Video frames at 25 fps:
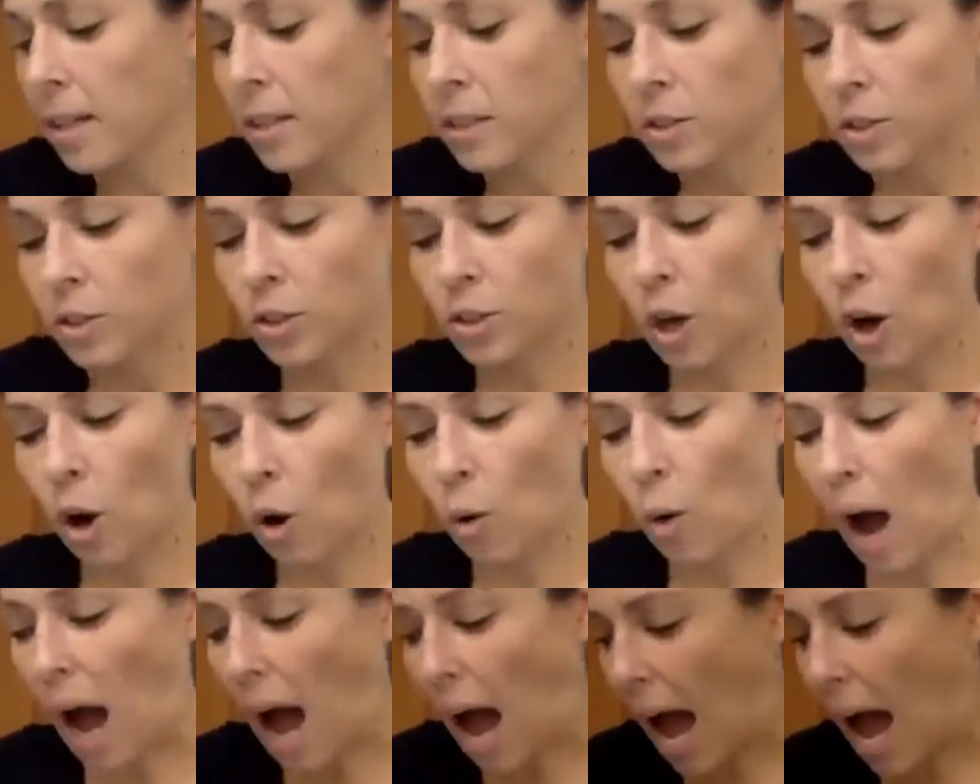
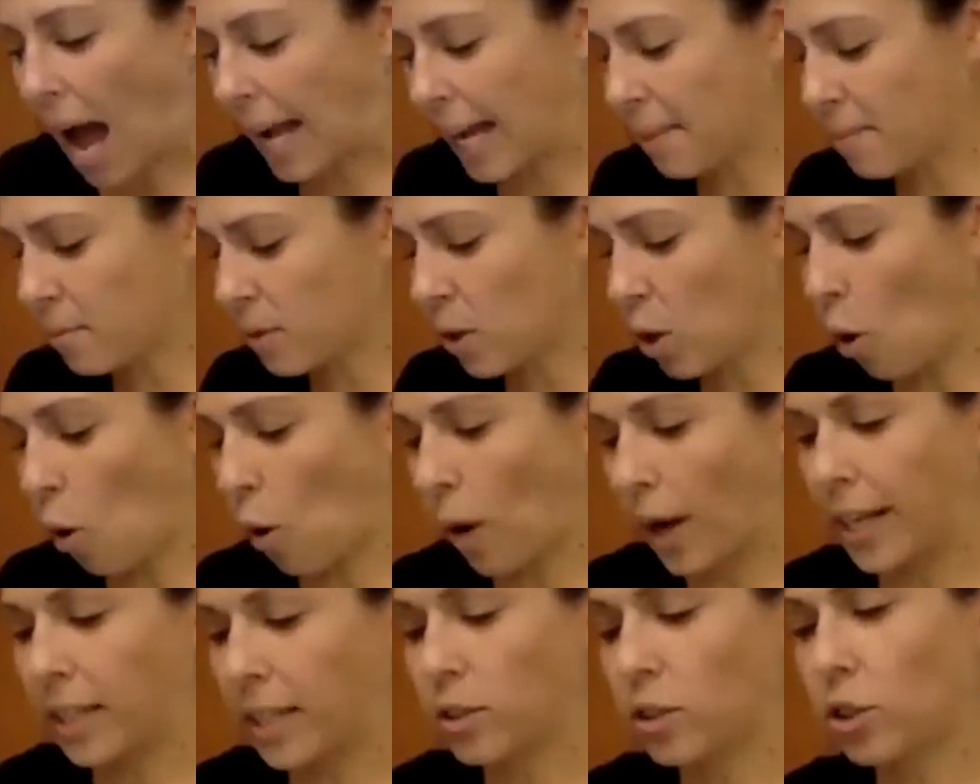So I'm
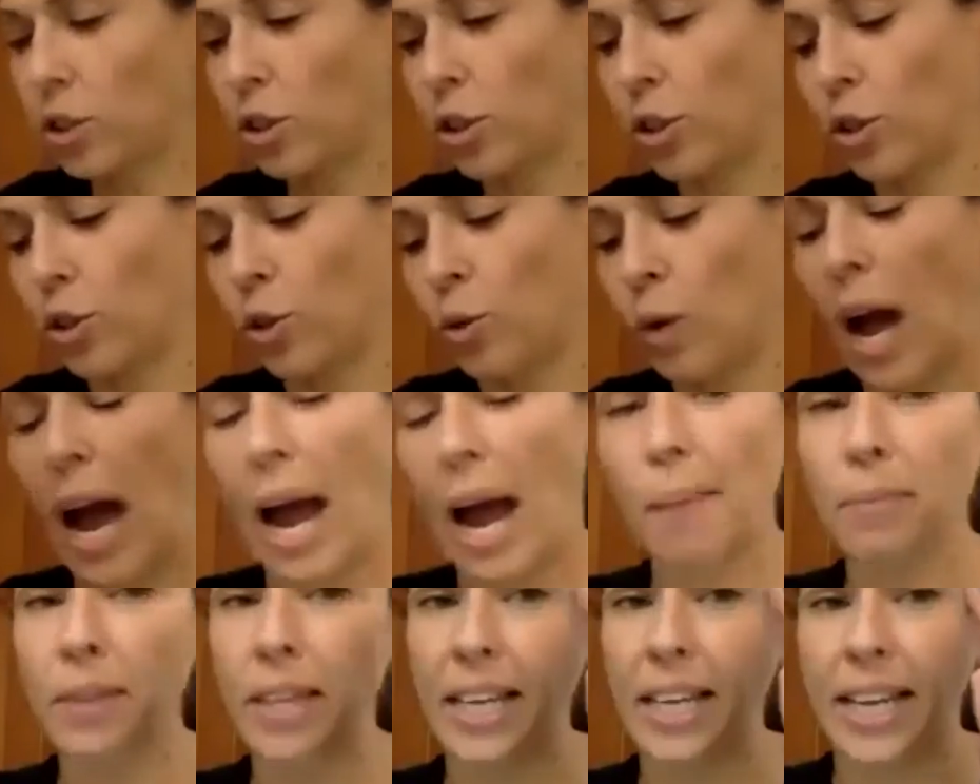
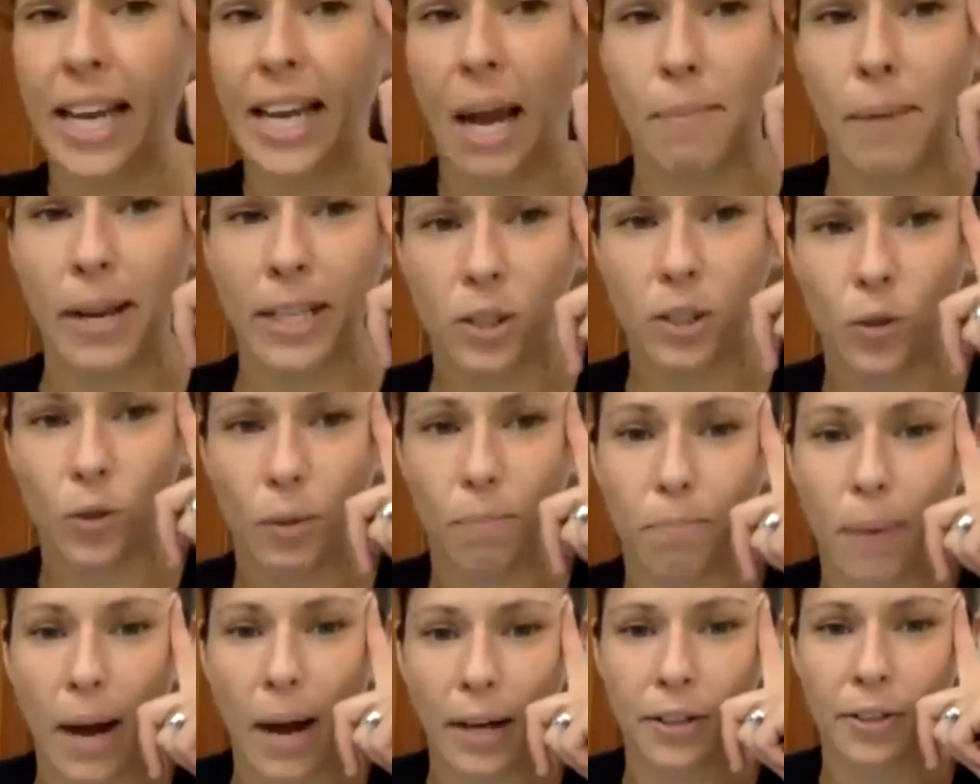thinking I might do a
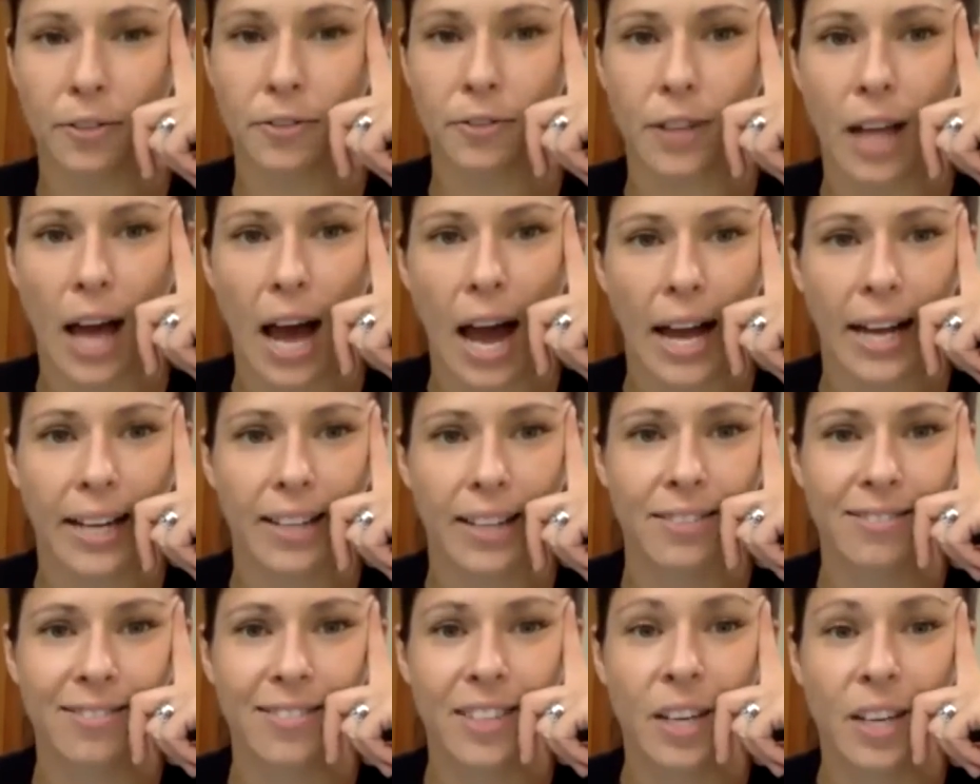butterfly
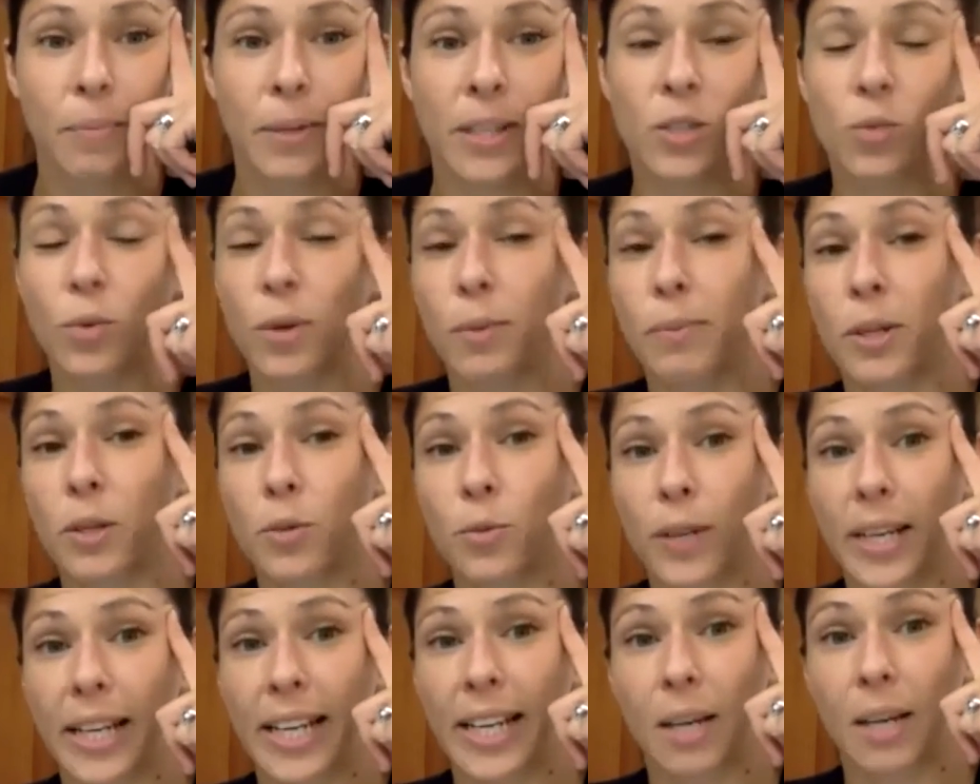because we've
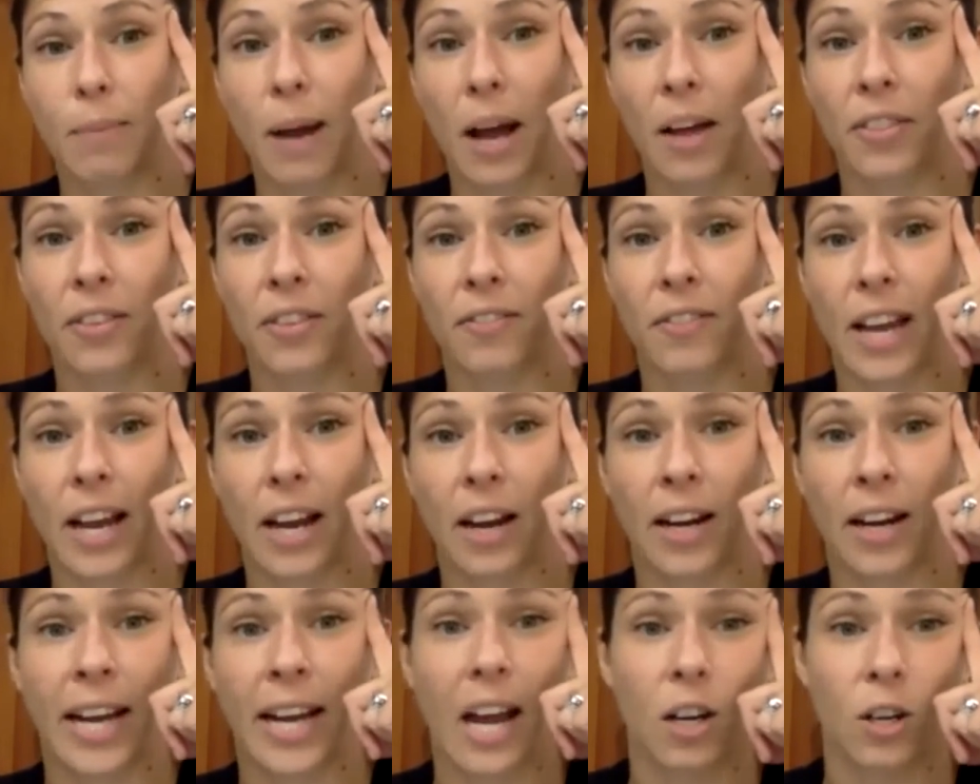been reading about the
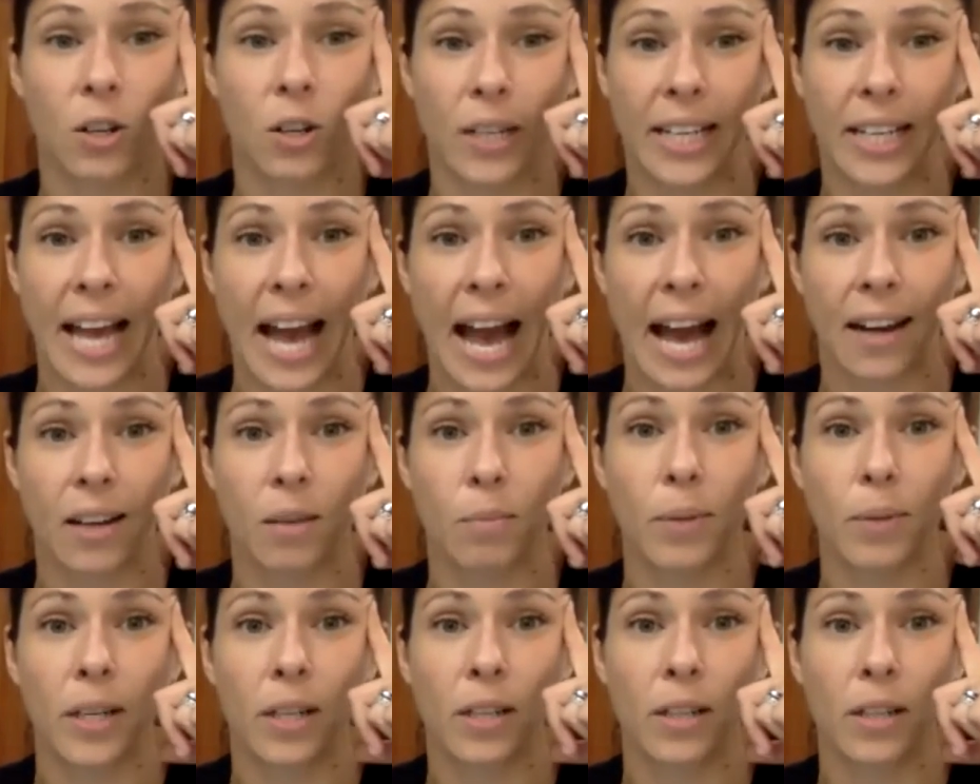very hungry
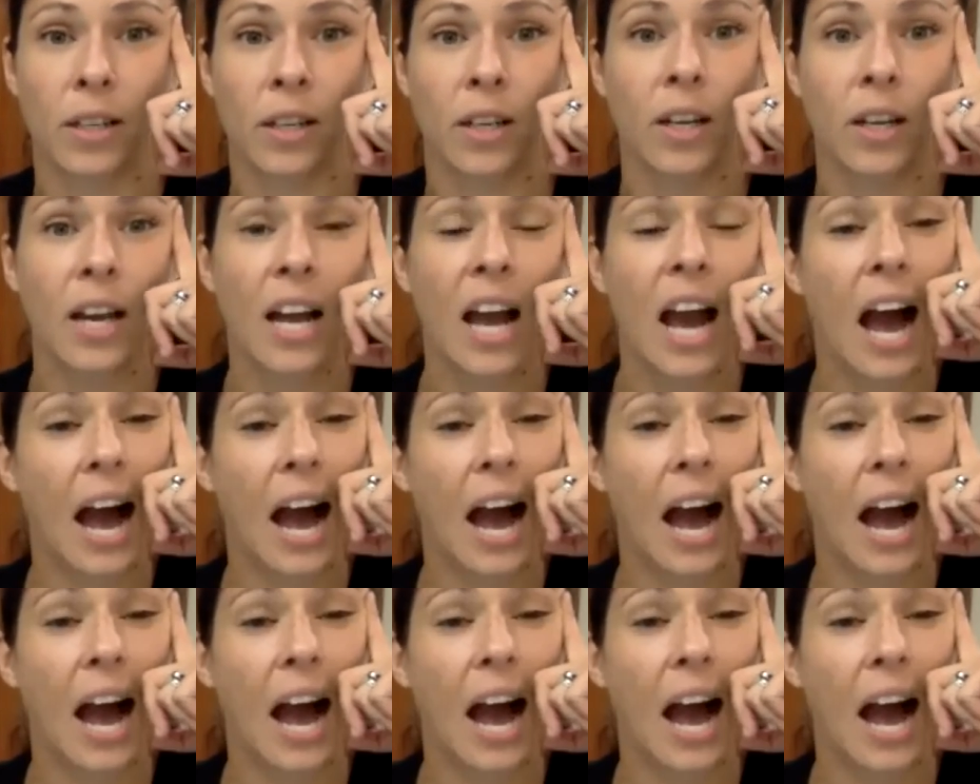caterpillar.